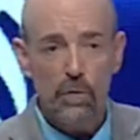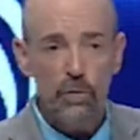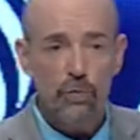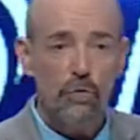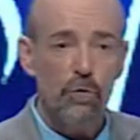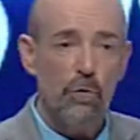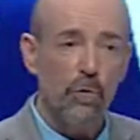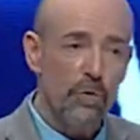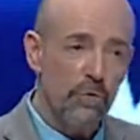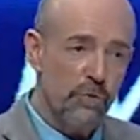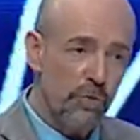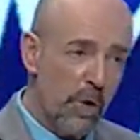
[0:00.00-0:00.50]

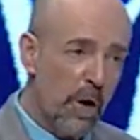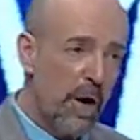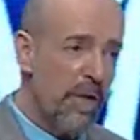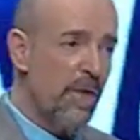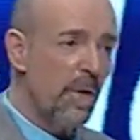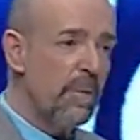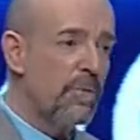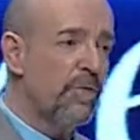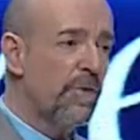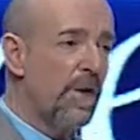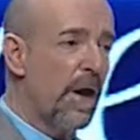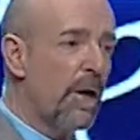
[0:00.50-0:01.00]
to enjoy
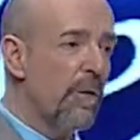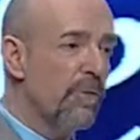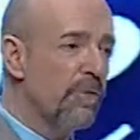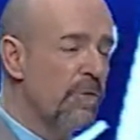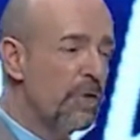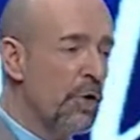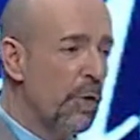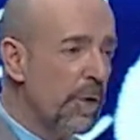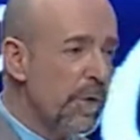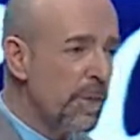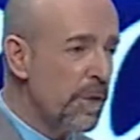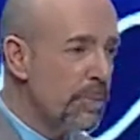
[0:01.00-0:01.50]
themselves
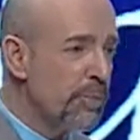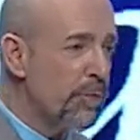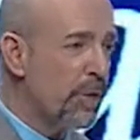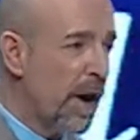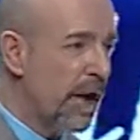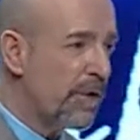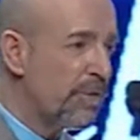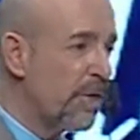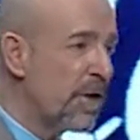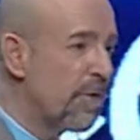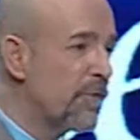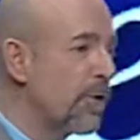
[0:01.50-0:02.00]
during the
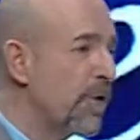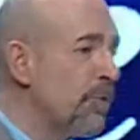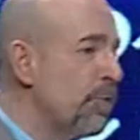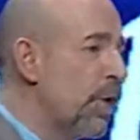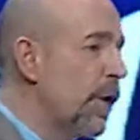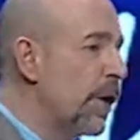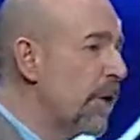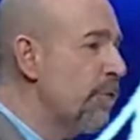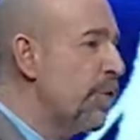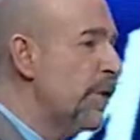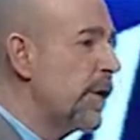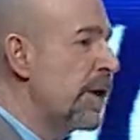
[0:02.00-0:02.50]
process of
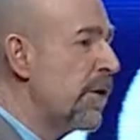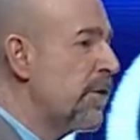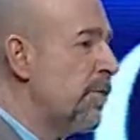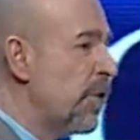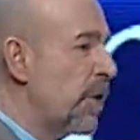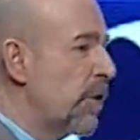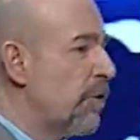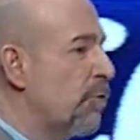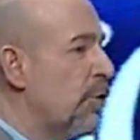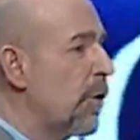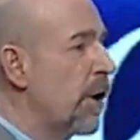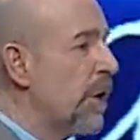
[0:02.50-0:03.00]
whatever it is they're
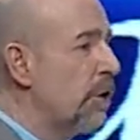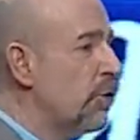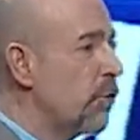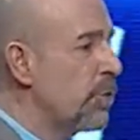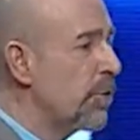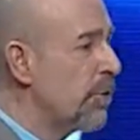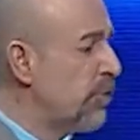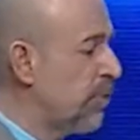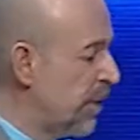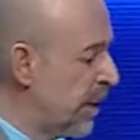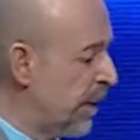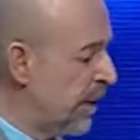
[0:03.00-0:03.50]
trying to
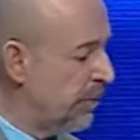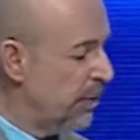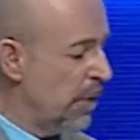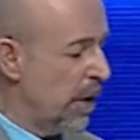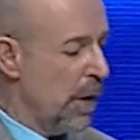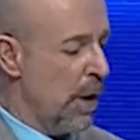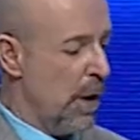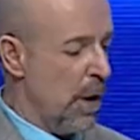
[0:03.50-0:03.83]
achieve,